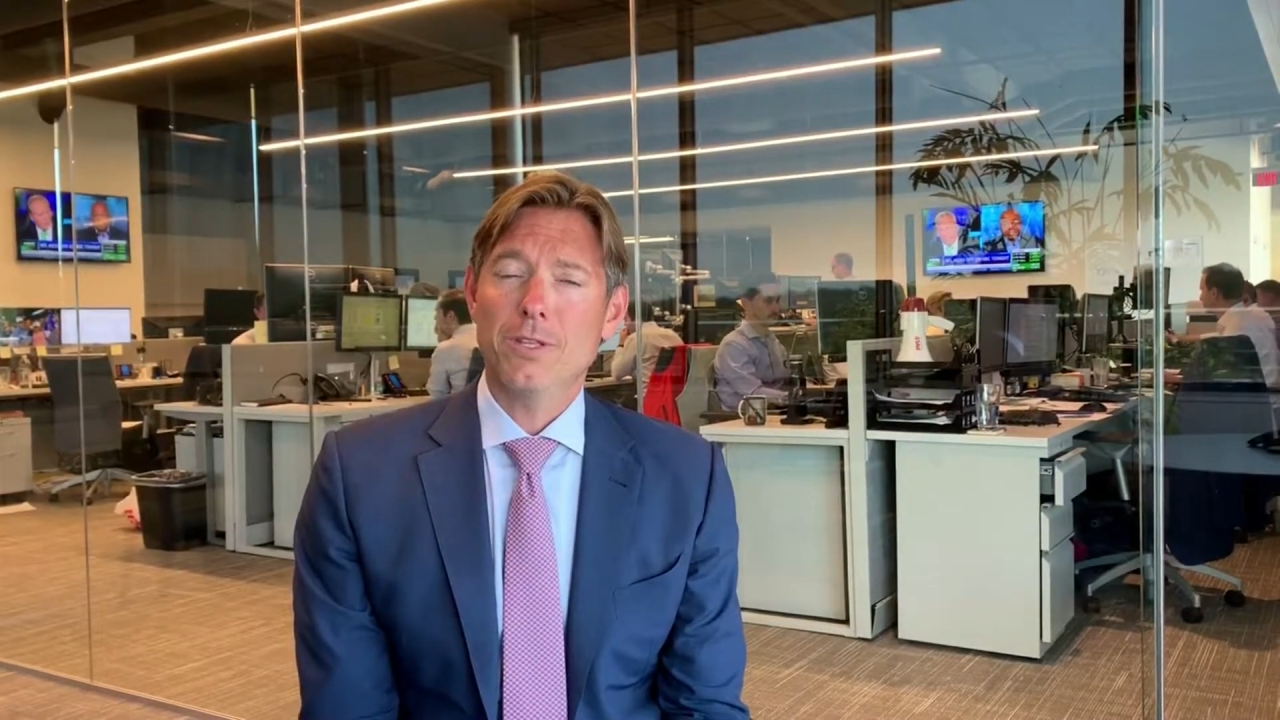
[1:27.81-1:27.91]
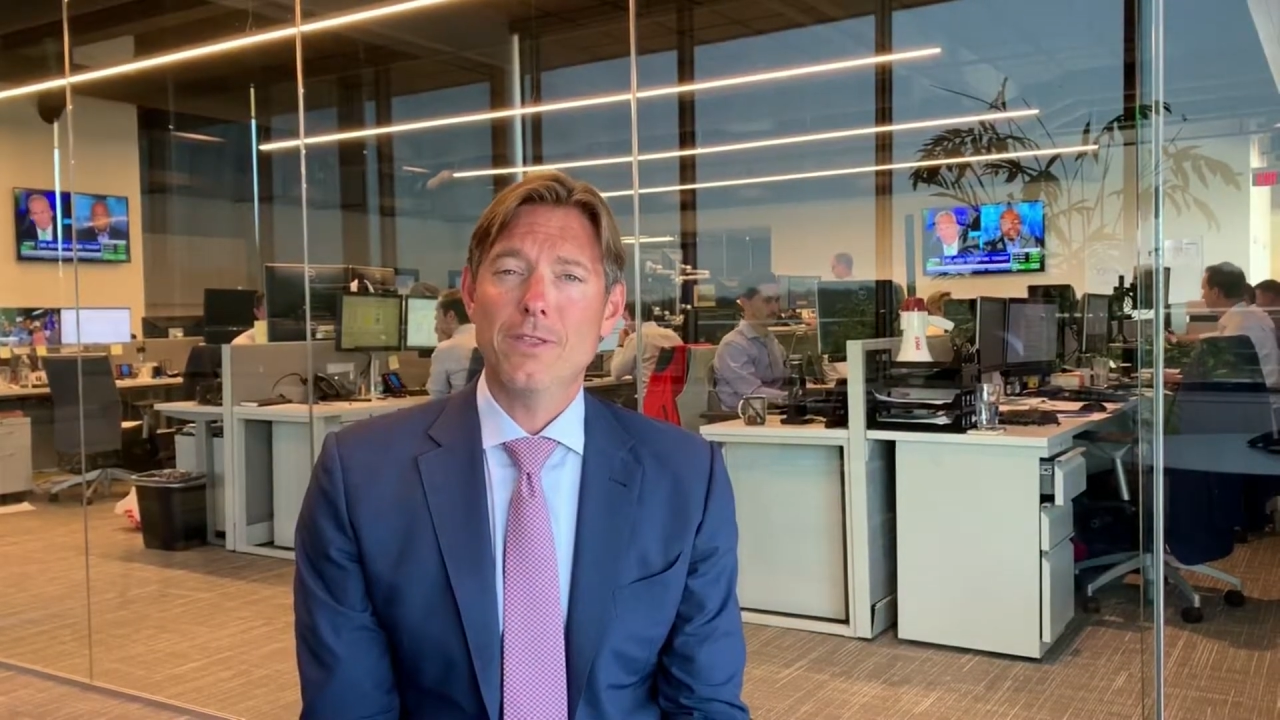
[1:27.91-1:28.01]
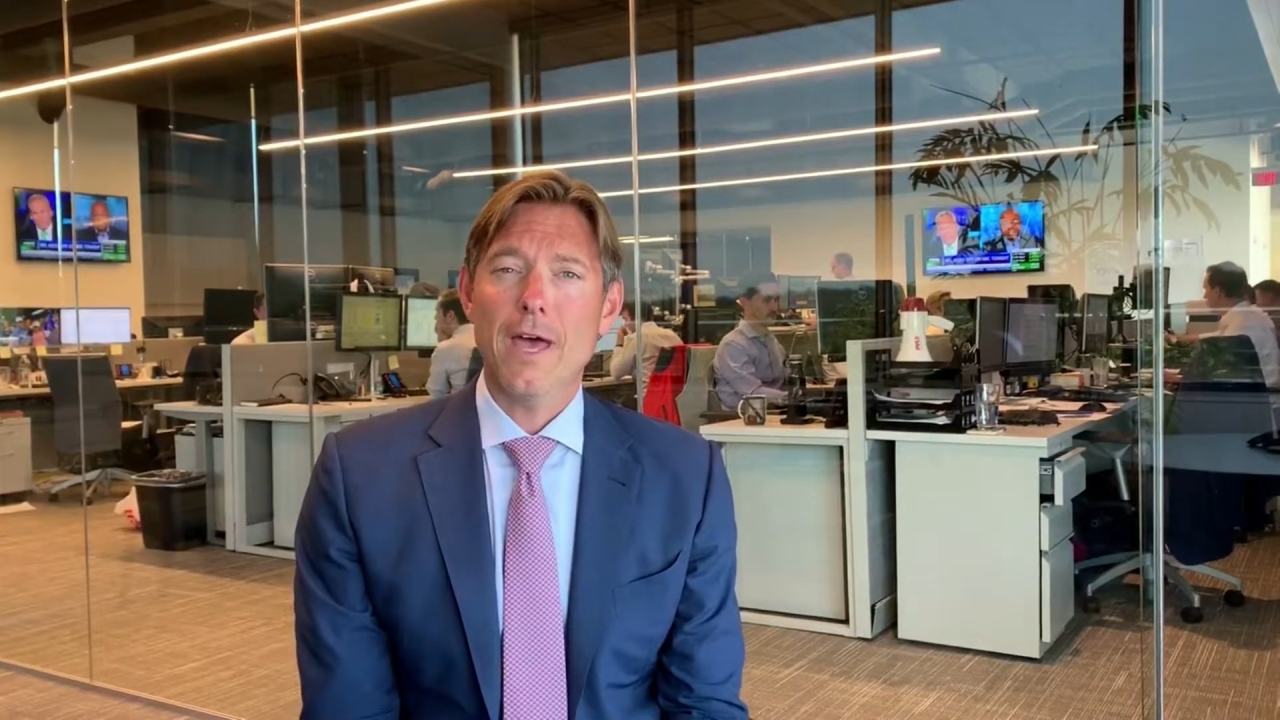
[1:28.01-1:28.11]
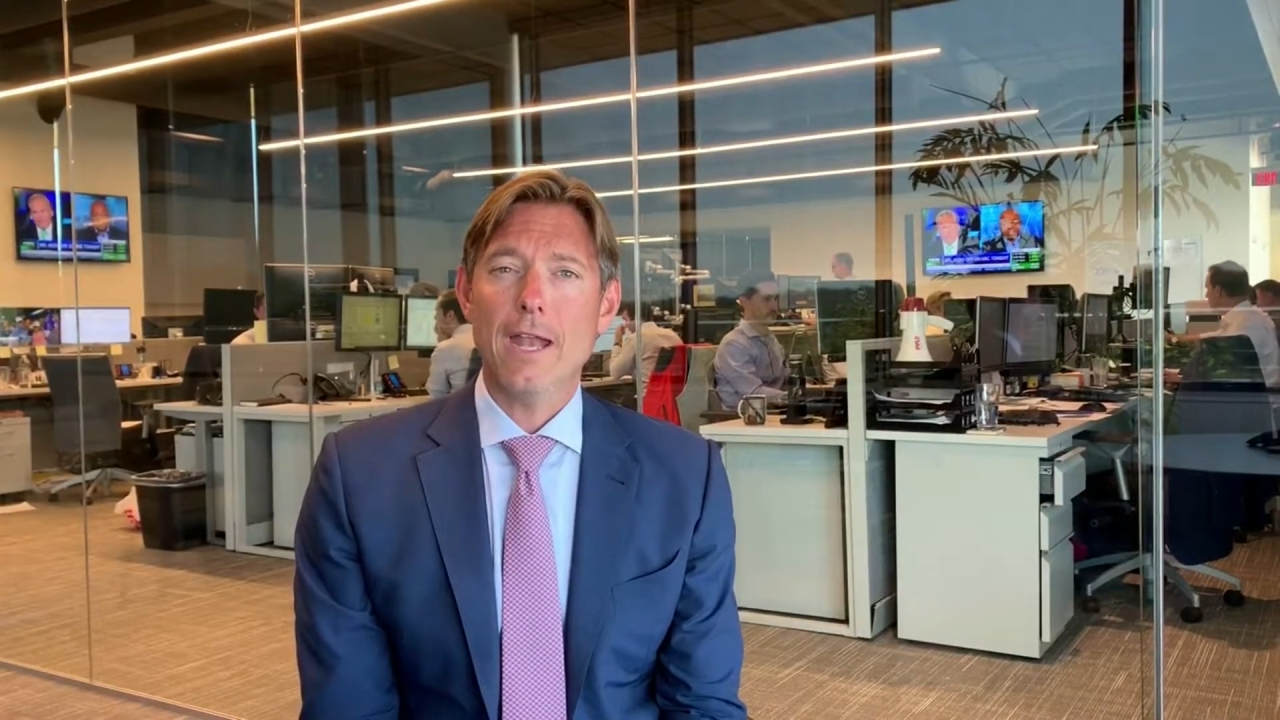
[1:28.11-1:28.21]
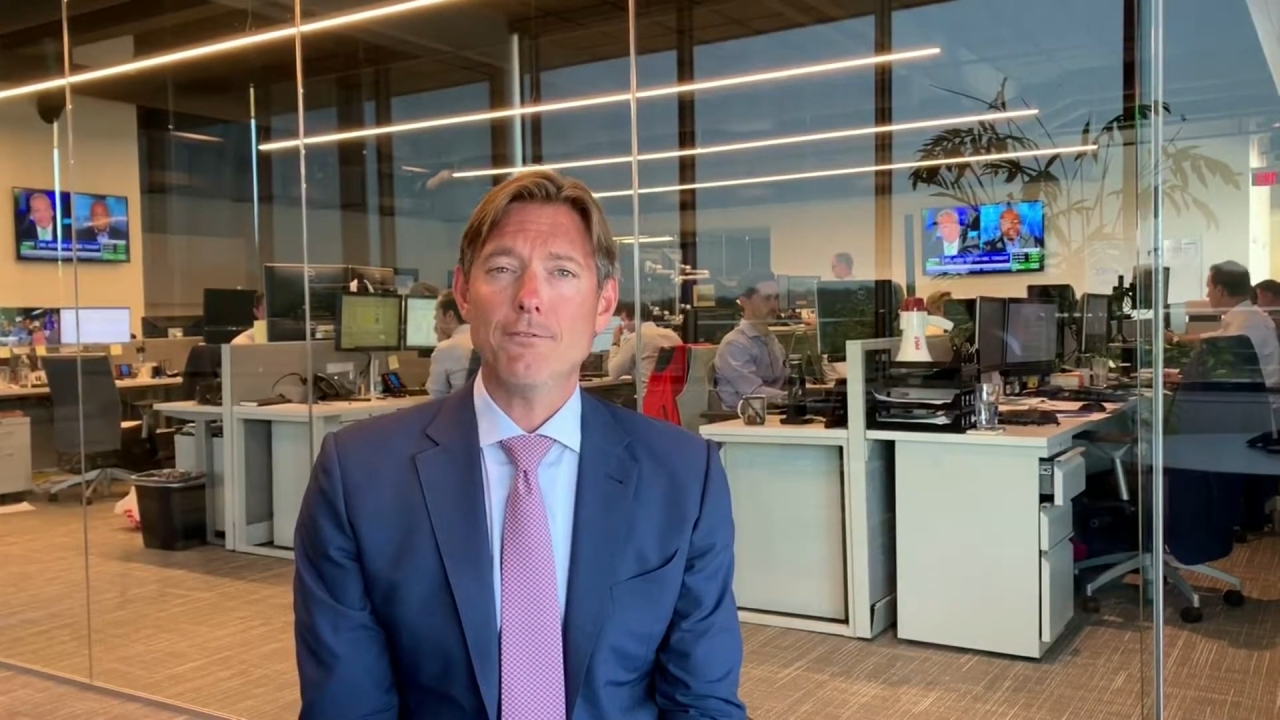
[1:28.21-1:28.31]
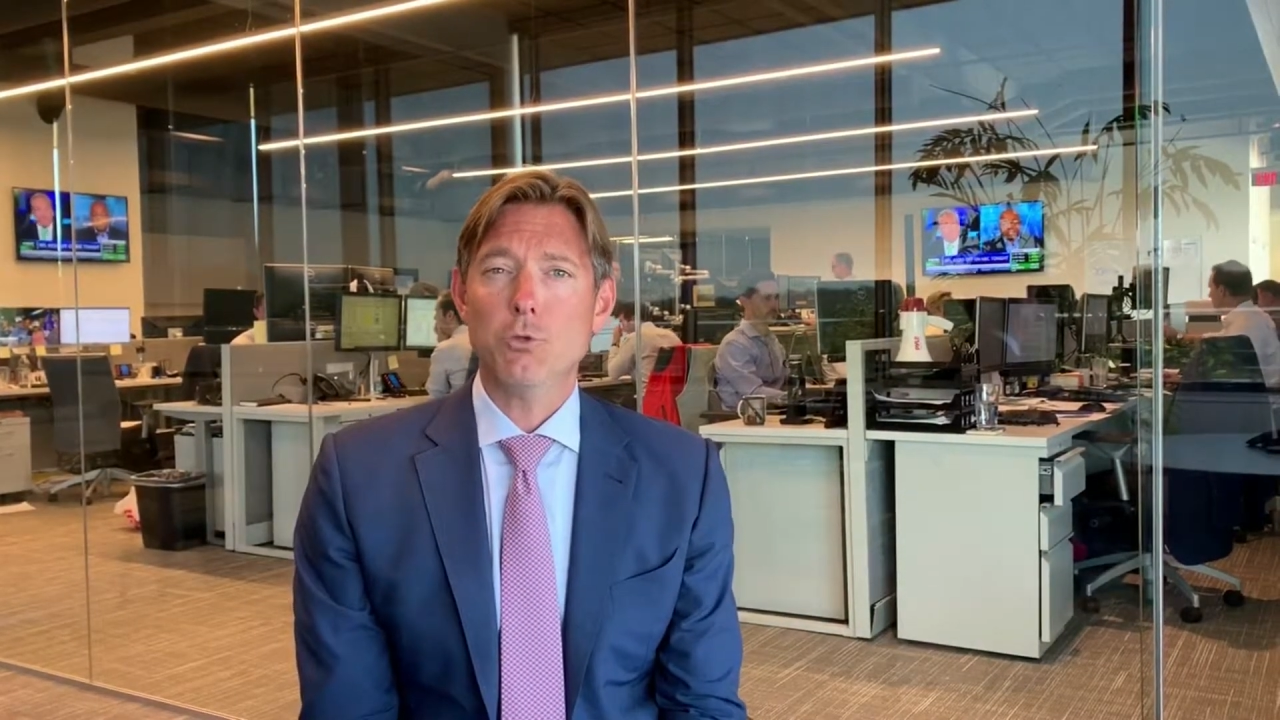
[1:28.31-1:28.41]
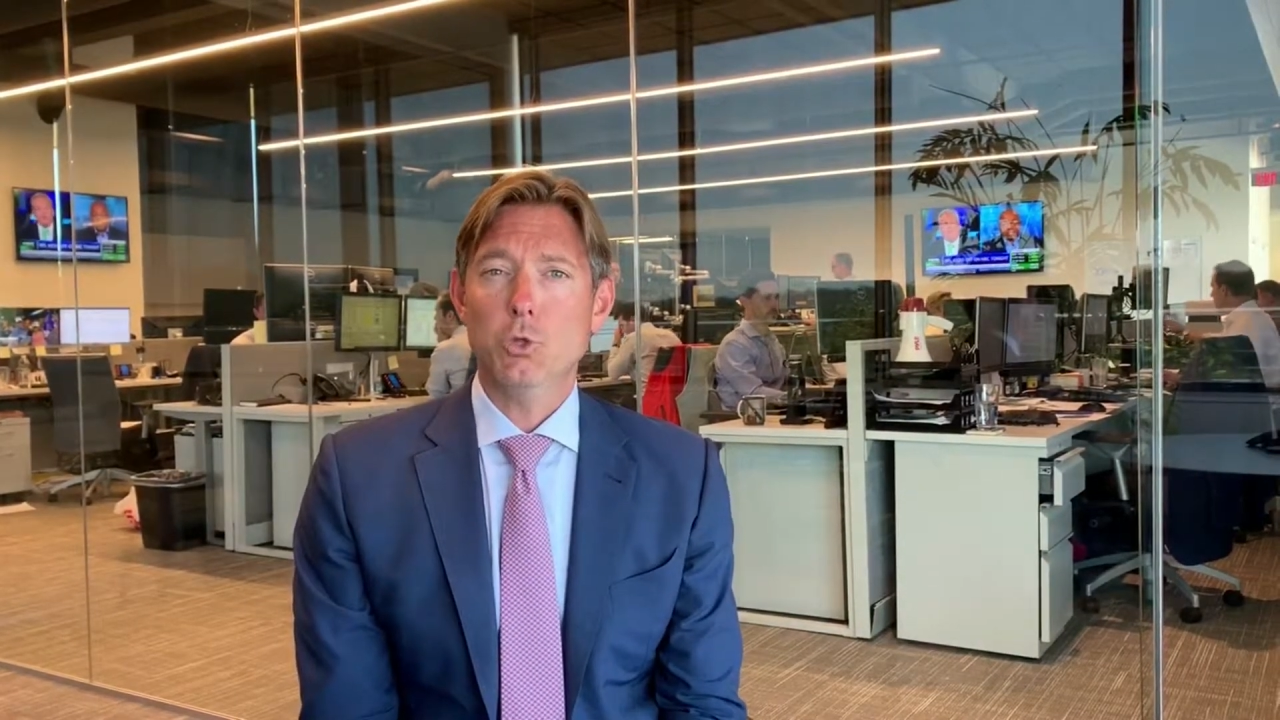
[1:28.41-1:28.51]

that if you